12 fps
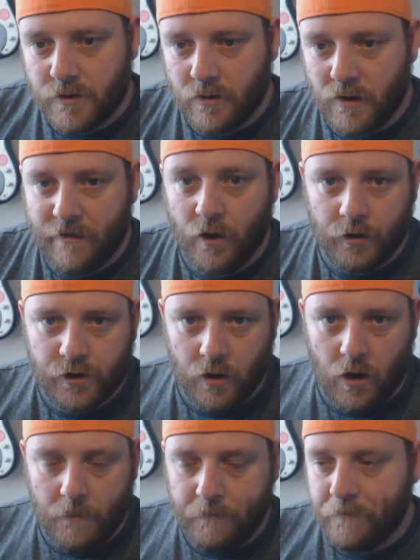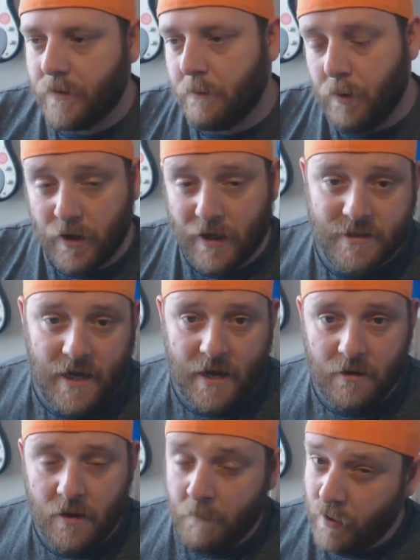So like the Ochelon, Bunker 10.